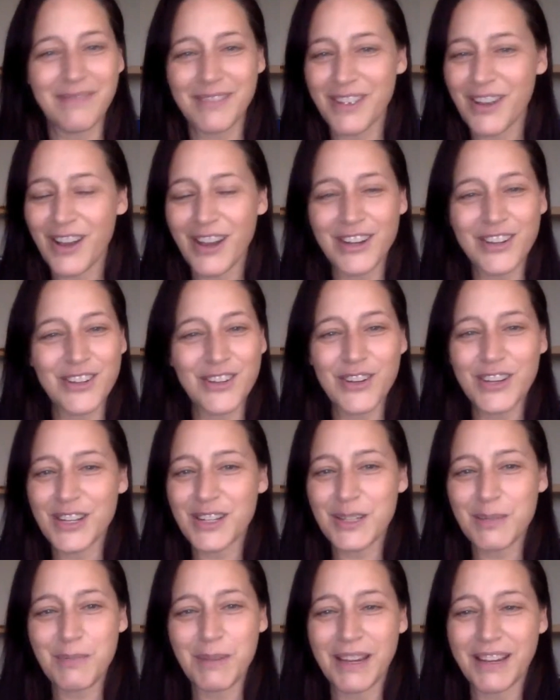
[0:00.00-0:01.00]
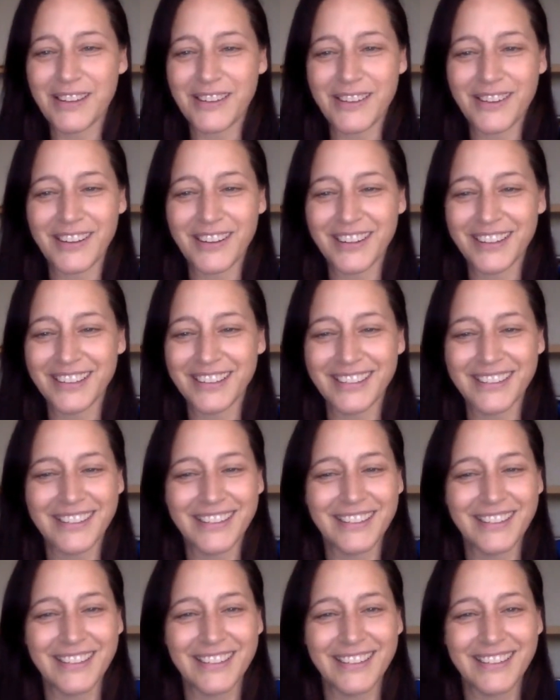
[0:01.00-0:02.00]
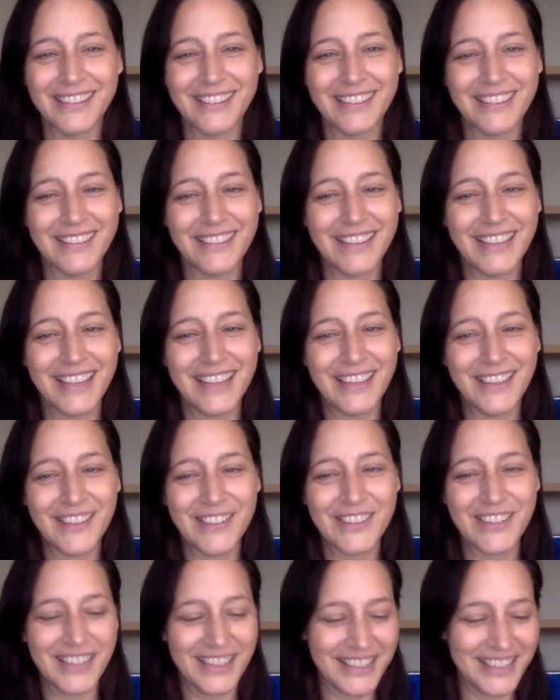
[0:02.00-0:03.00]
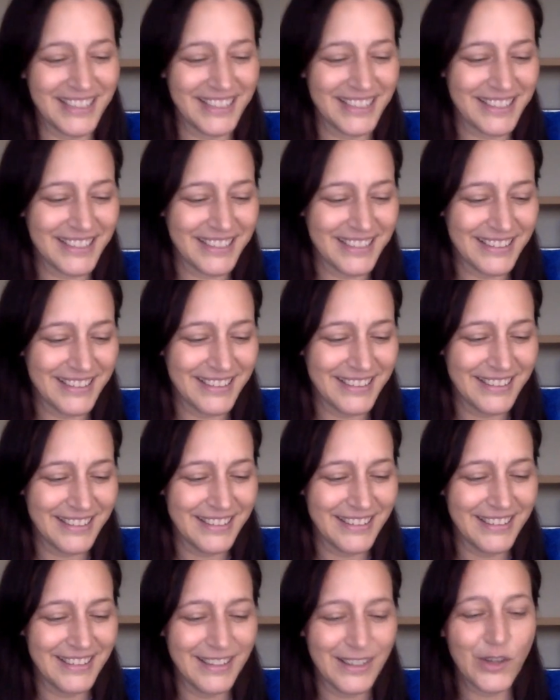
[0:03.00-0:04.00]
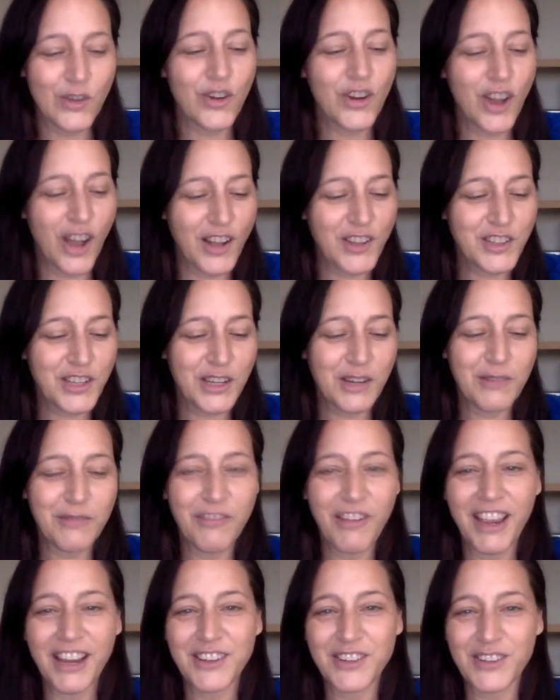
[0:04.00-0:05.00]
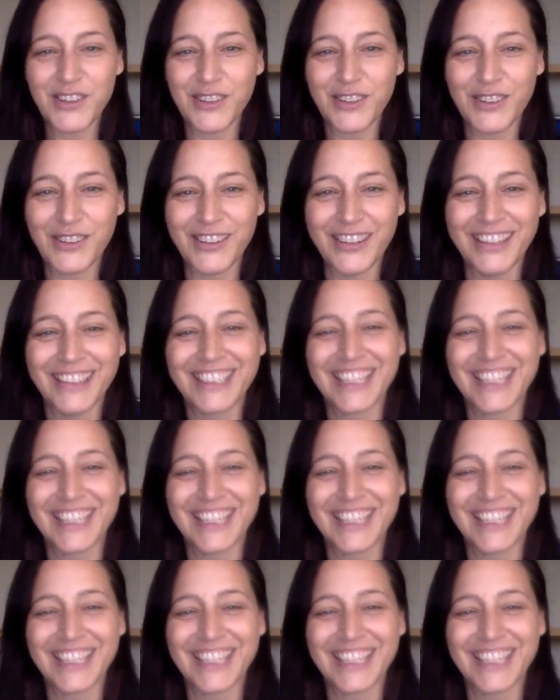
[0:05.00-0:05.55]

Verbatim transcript: God, you can speak to her. Thank you, Jesus. No, God's going to find her, Lord.